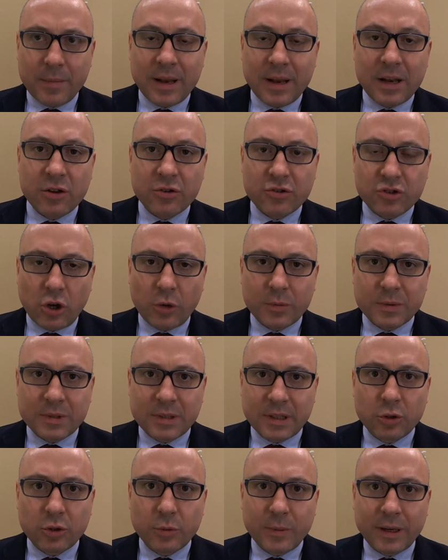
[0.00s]
million jobs
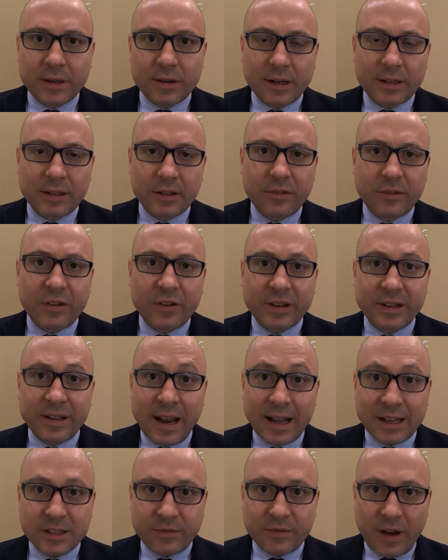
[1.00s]
need to be created over the
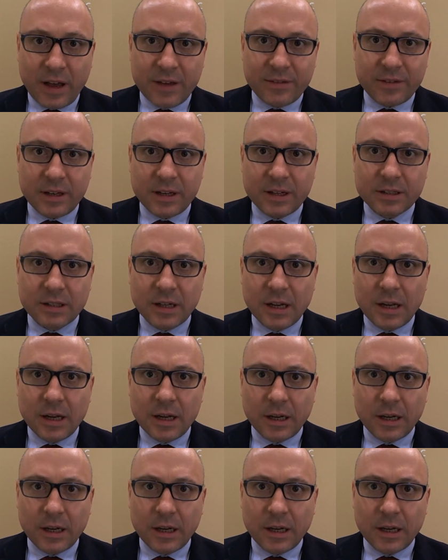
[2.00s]
next five years.